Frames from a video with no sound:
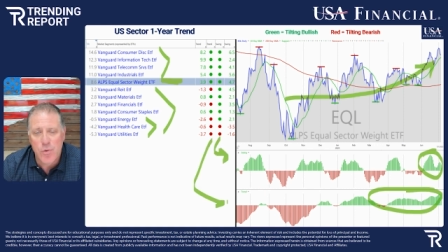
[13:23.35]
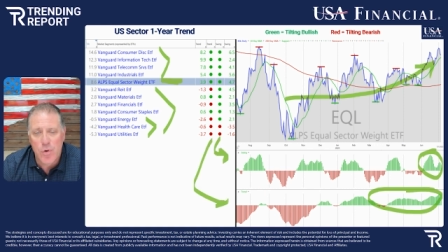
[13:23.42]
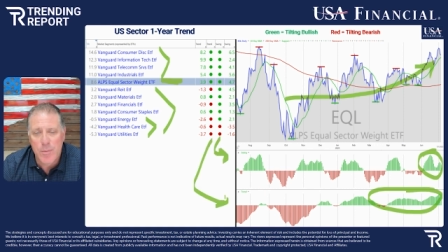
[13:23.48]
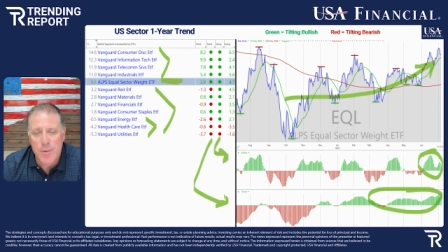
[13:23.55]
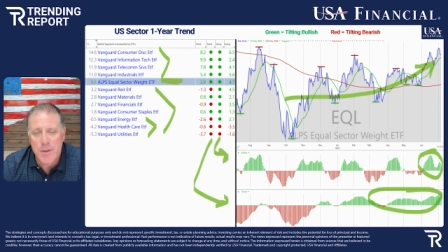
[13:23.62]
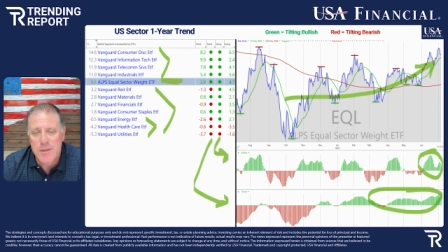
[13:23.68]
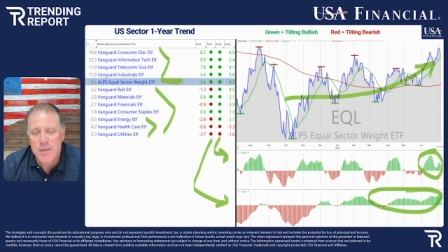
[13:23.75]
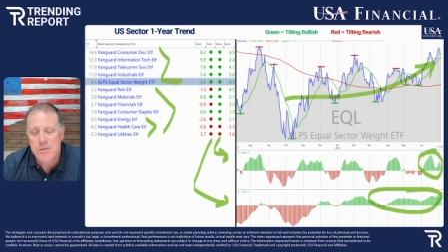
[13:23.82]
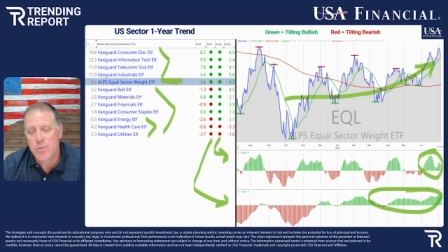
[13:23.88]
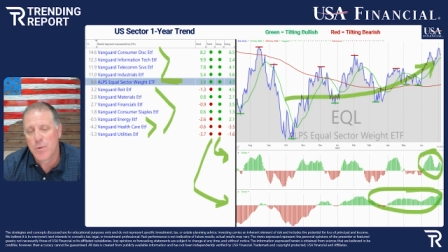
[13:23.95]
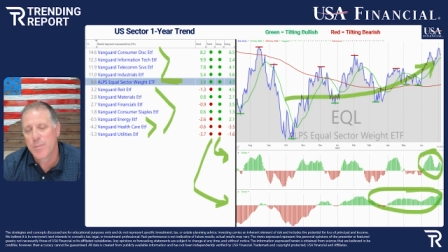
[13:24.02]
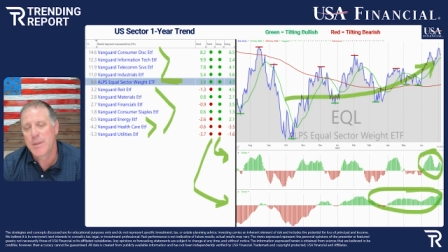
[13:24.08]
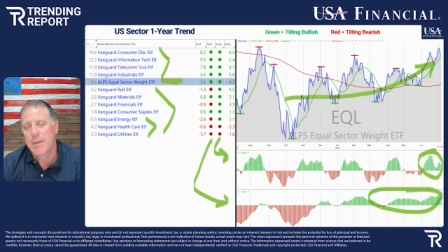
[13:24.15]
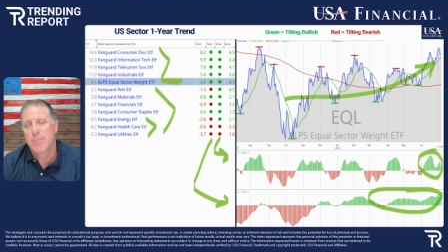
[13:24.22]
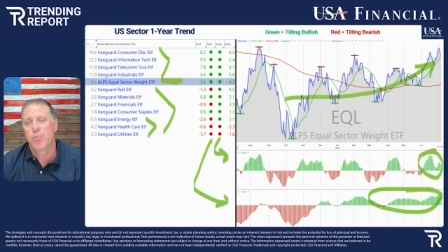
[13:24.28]
Normally, this
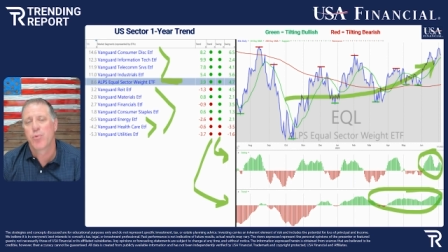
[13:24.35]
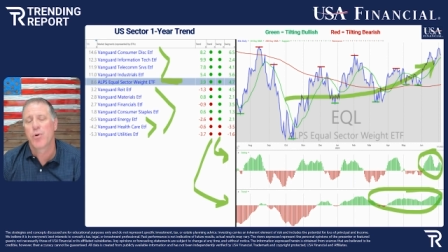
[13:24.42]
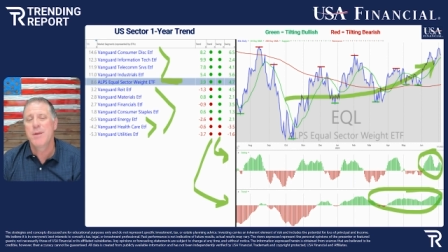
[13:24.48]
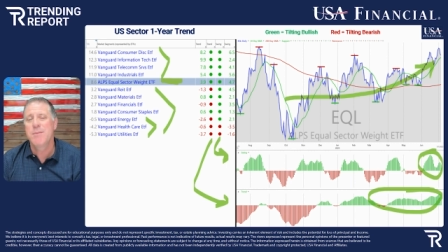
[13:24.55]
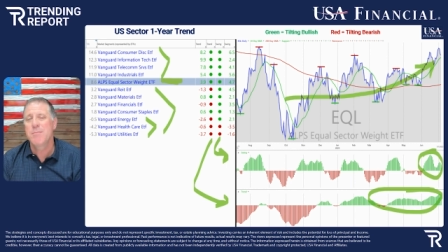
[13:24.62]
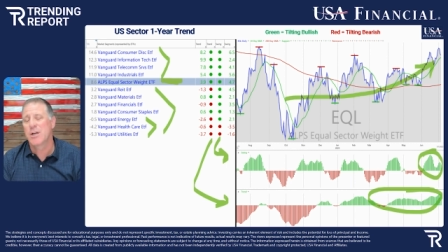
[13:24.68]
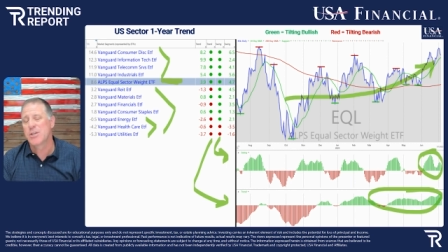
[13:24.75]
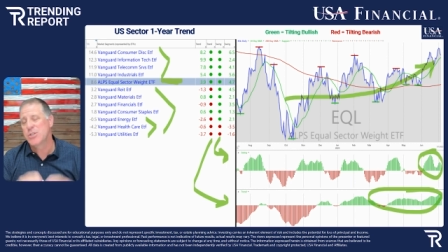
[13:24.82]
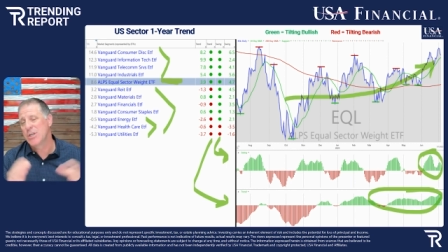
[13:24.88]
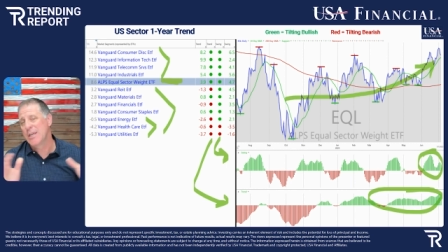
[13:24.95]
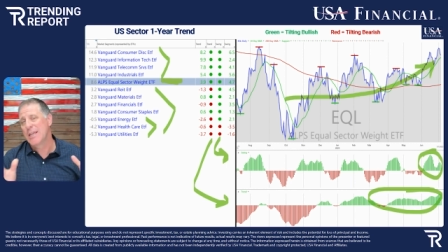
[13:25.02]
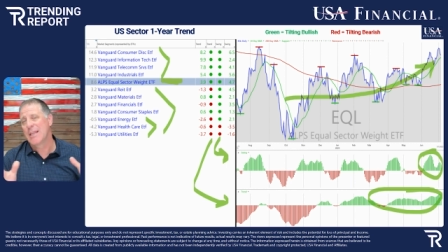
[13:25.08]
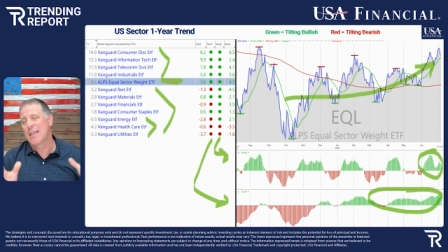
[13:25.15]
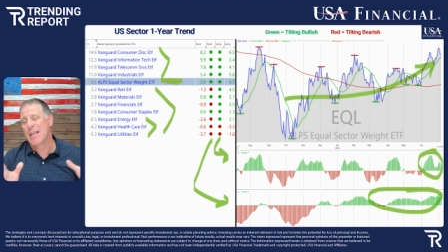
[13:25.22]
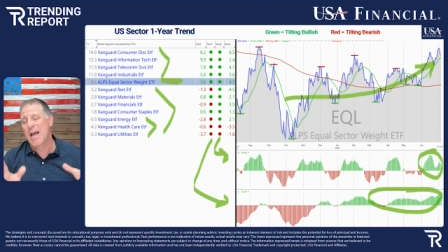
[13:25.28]
will be pretty much
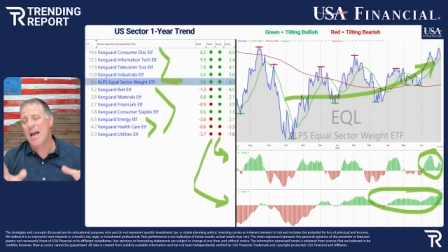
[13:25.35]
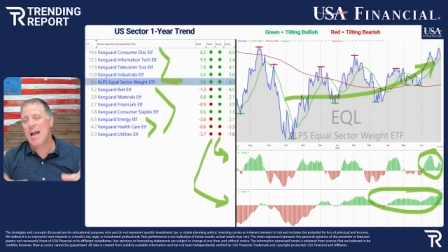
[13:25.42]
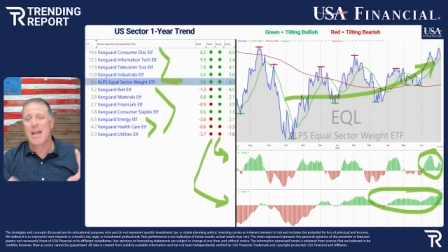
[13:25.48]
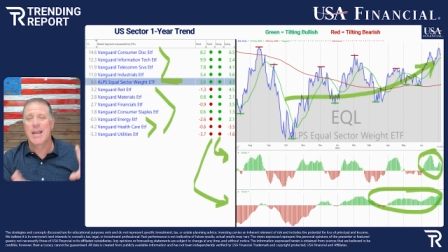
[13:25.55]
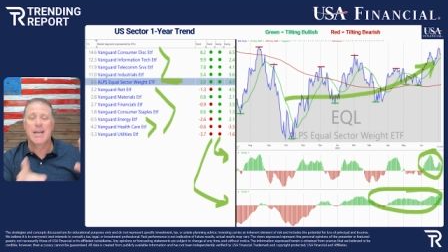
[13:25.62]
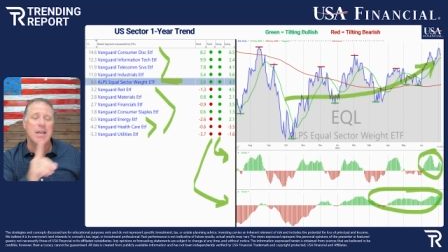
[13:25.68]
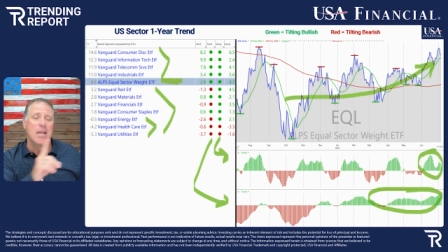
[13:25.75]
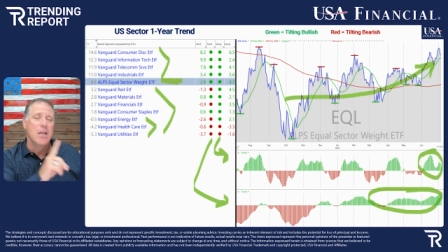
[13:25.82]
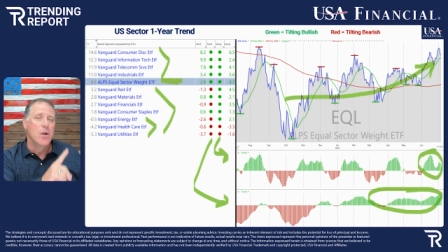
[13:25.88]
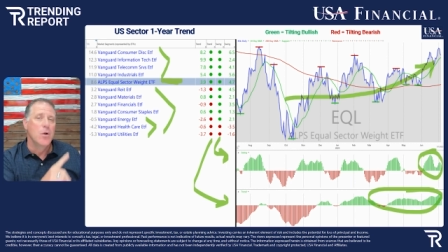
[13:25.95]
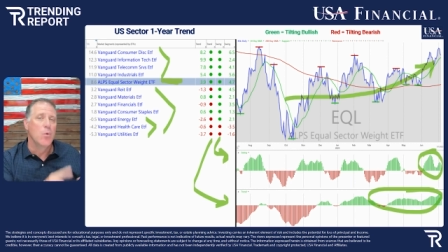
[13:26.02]
in line